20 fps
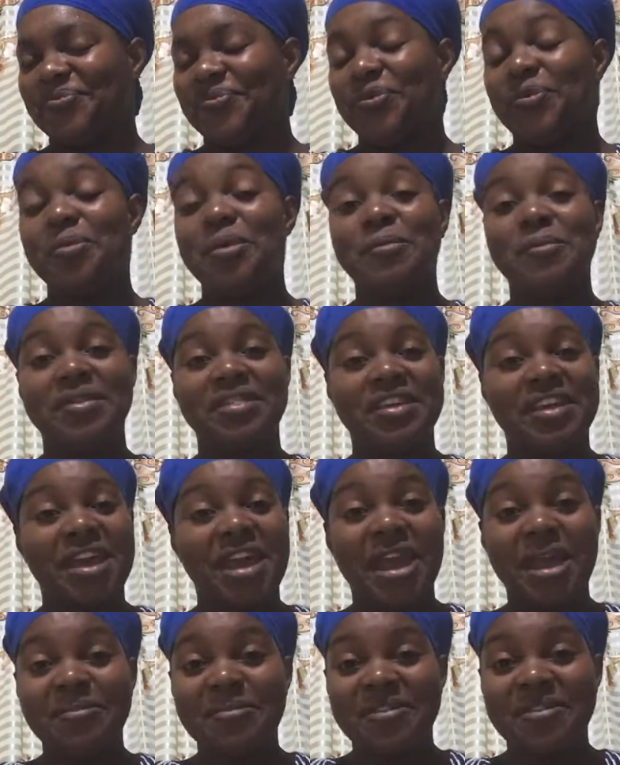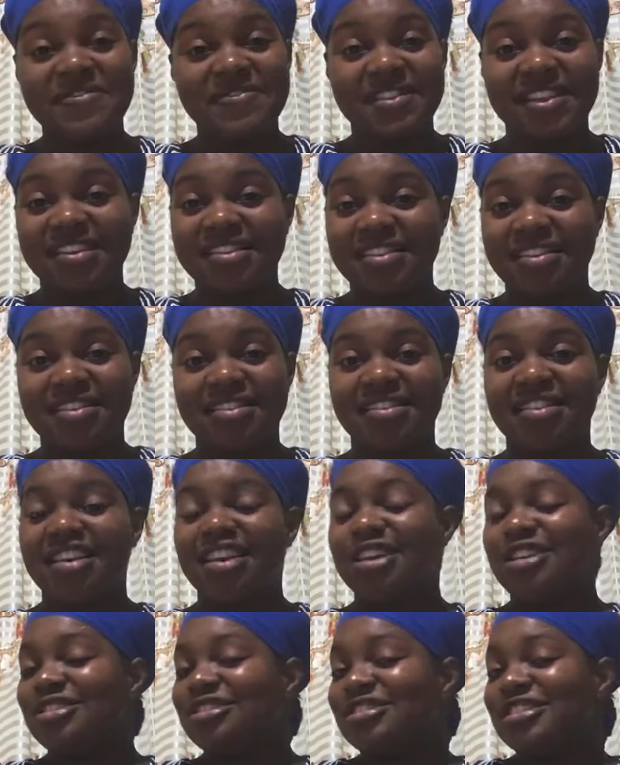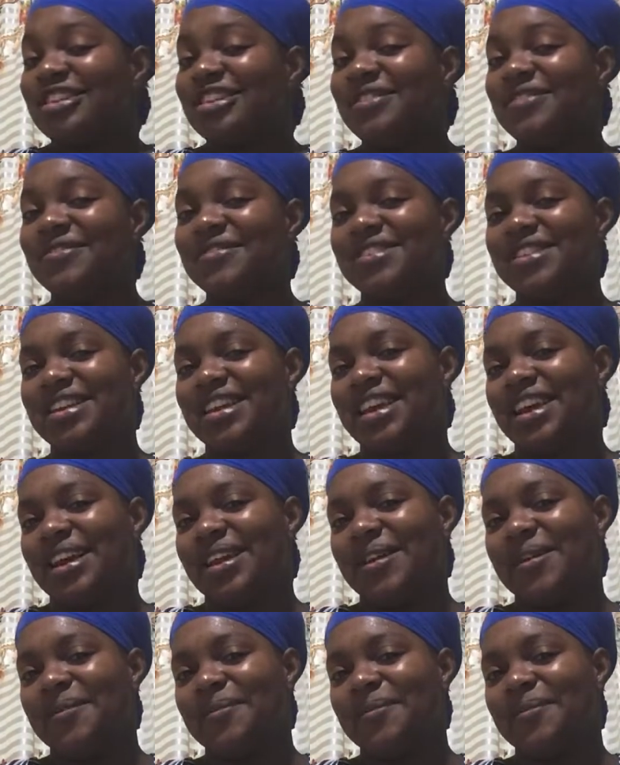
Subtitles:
Remember, the aim of this is to live today.